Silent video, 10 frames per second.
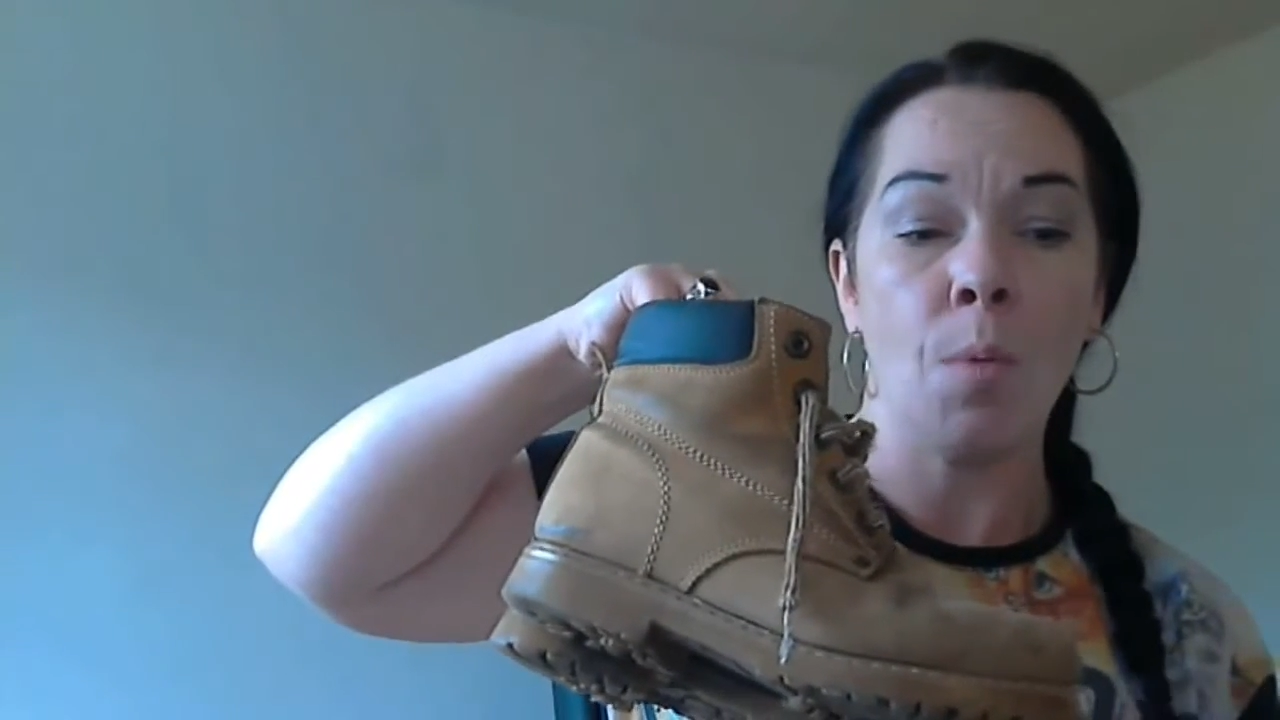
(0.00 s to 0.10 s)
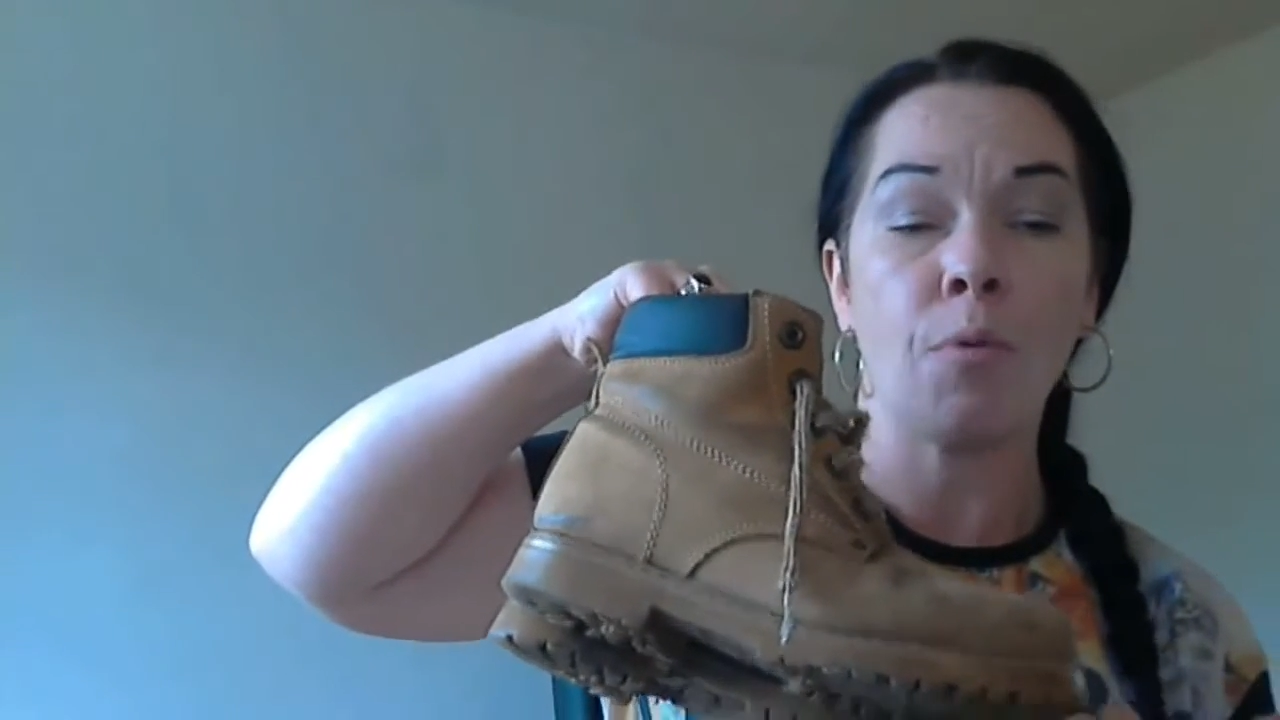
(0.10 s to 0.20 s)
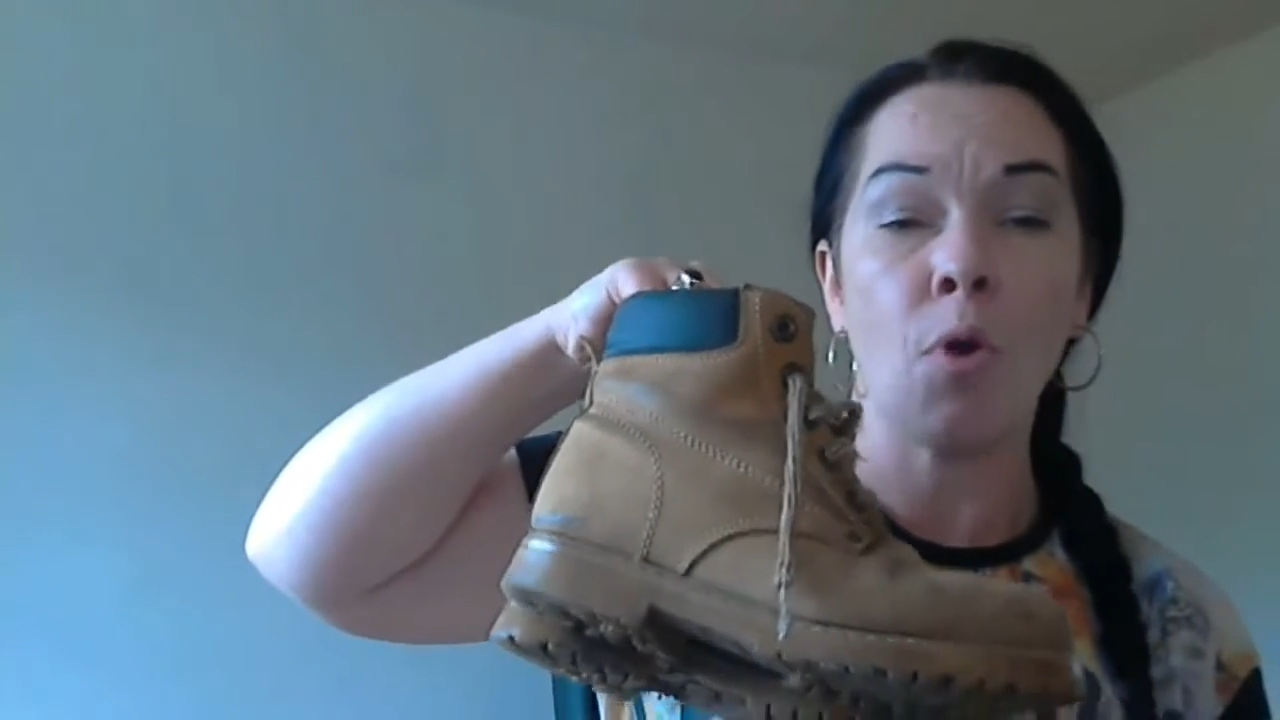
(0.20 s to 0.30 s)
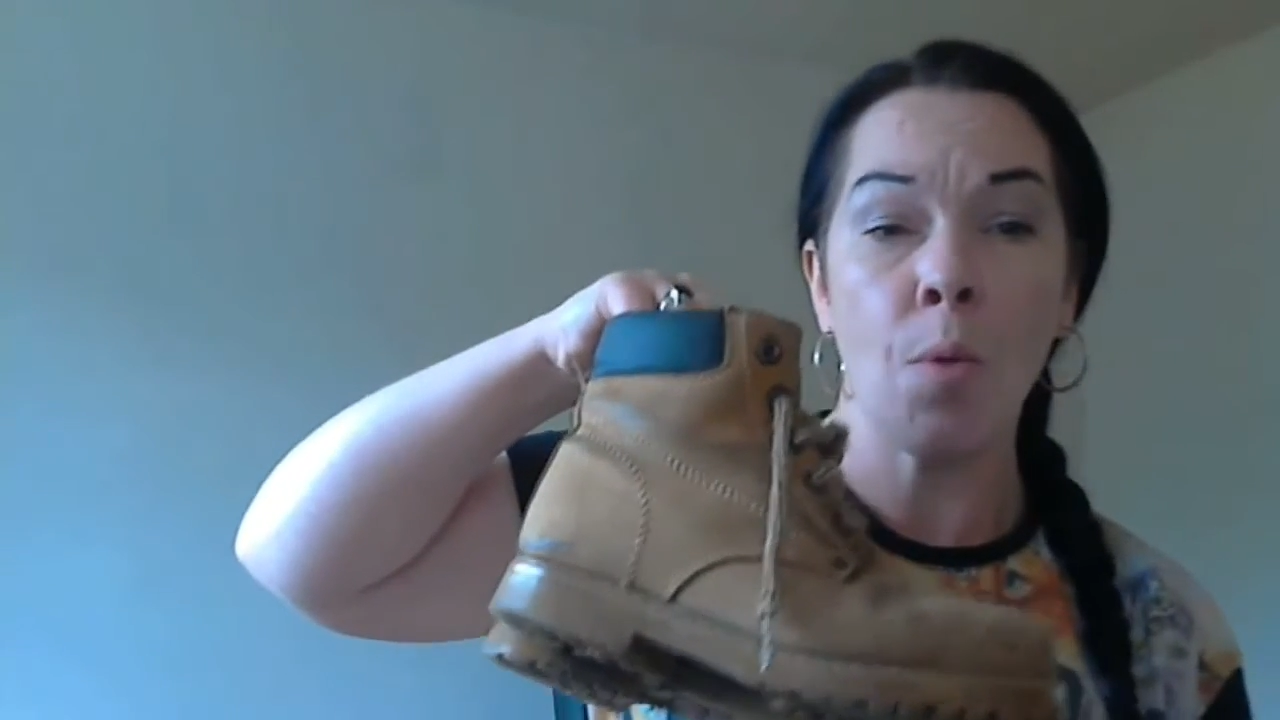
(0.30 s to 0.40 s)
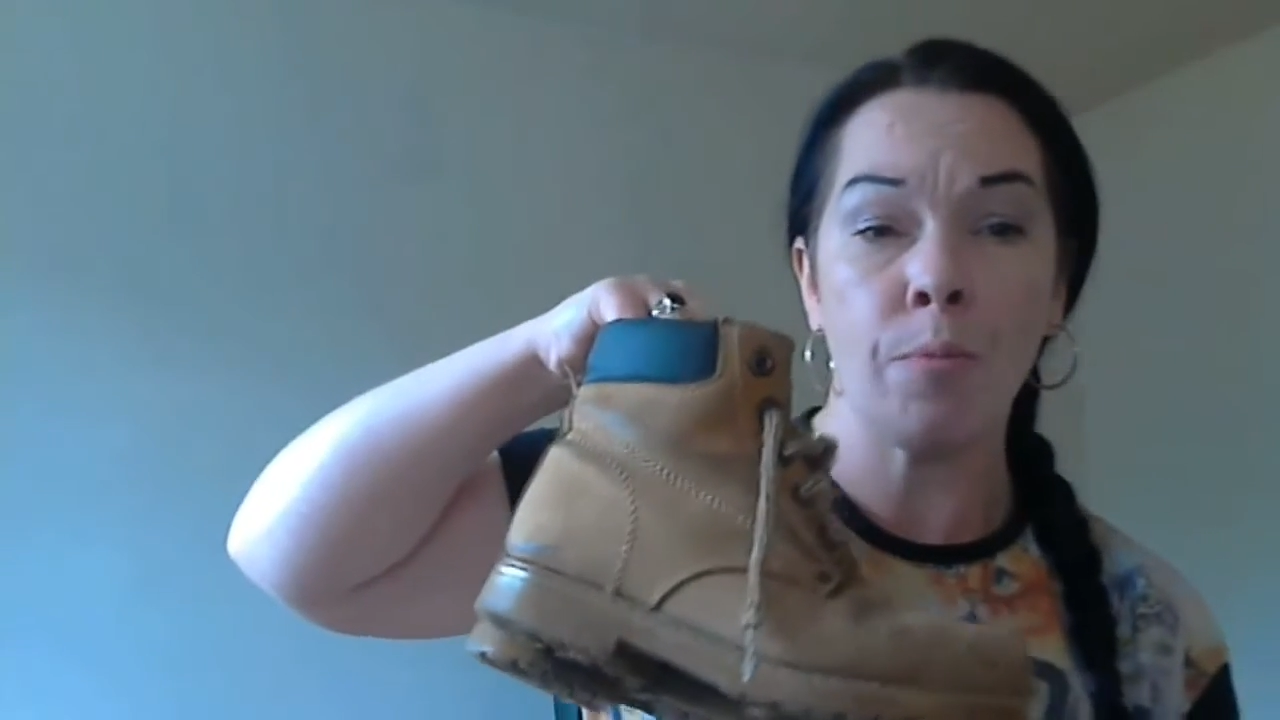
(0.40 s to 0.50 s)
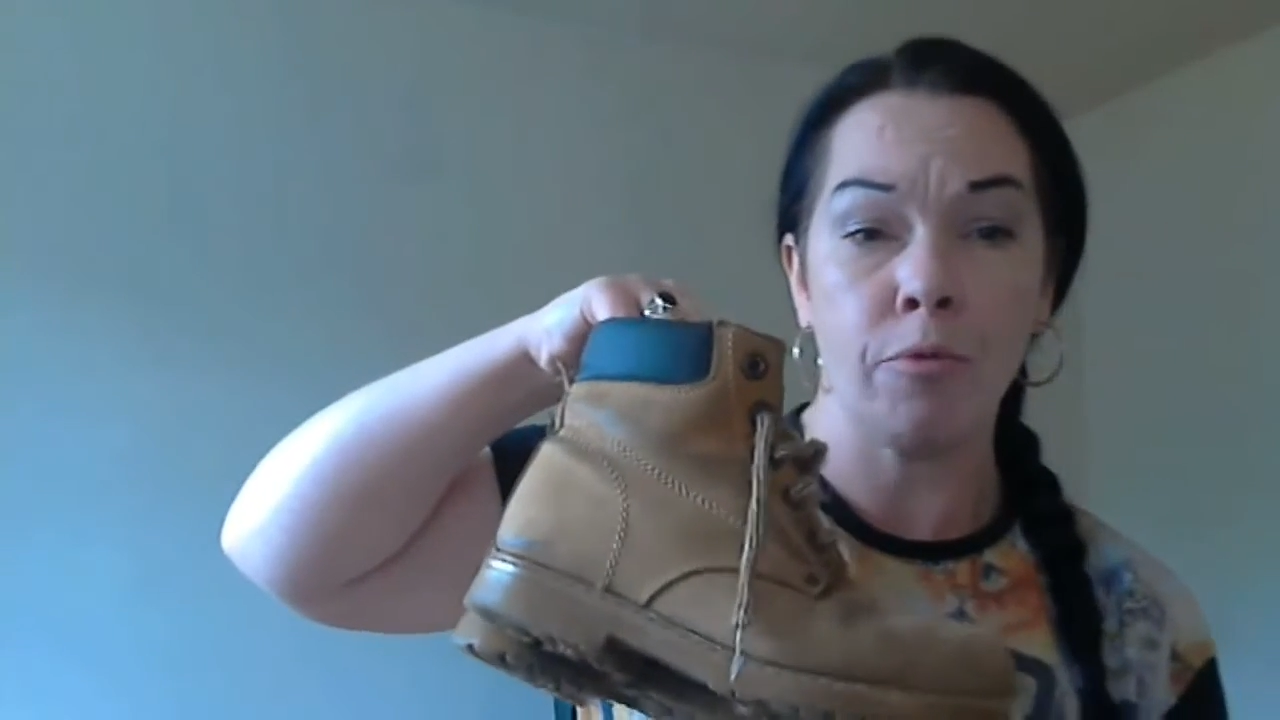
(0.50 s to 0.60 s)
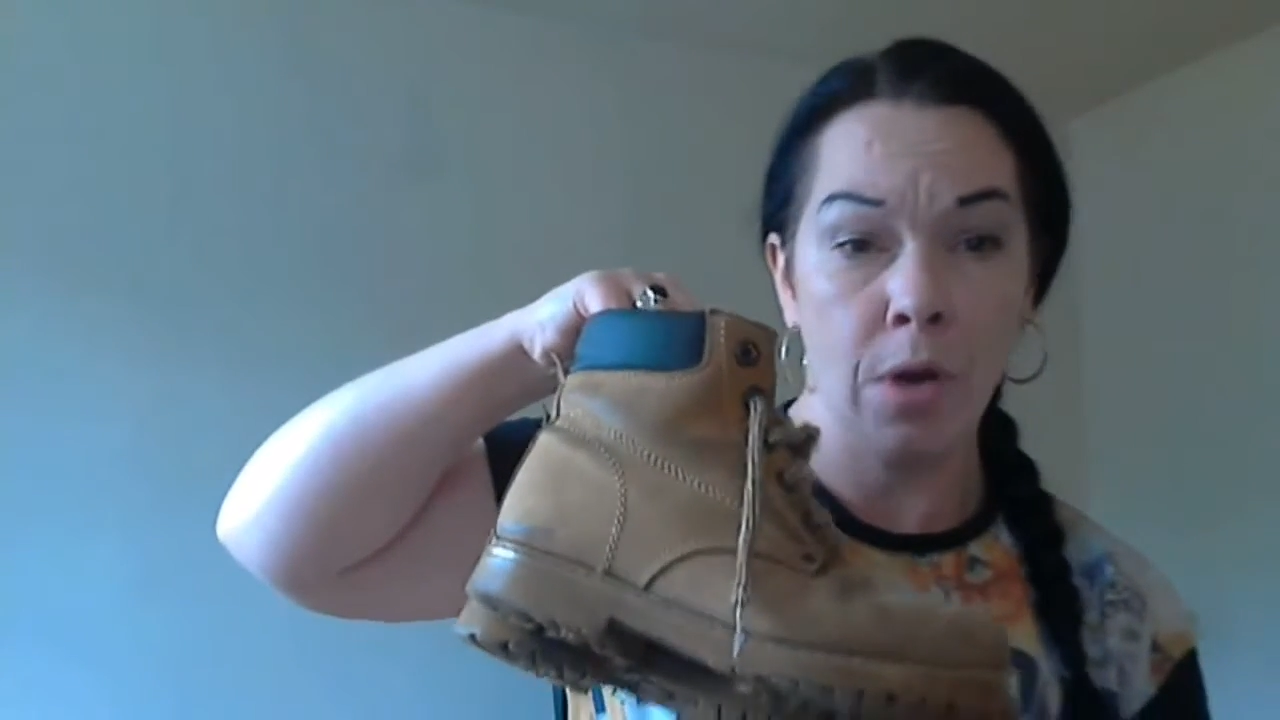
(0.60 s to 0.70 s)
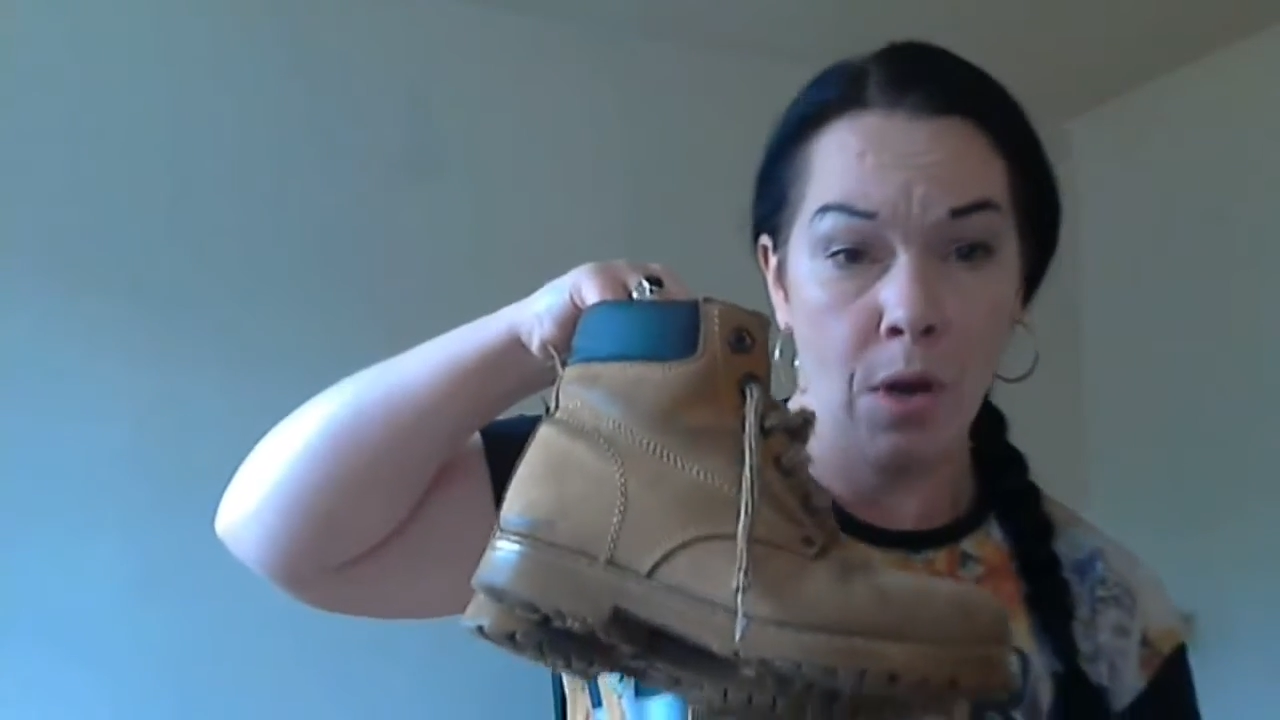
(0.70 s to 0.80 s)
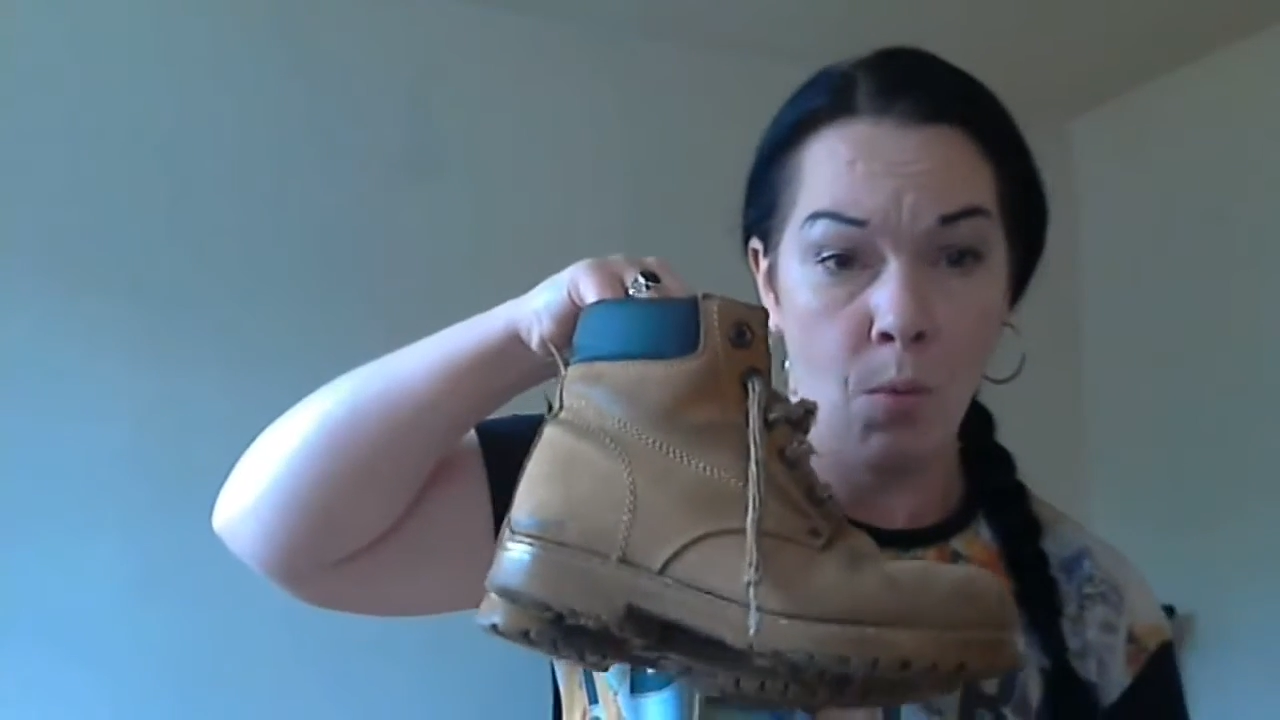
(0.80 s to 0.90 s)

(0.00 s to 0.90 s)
appropriate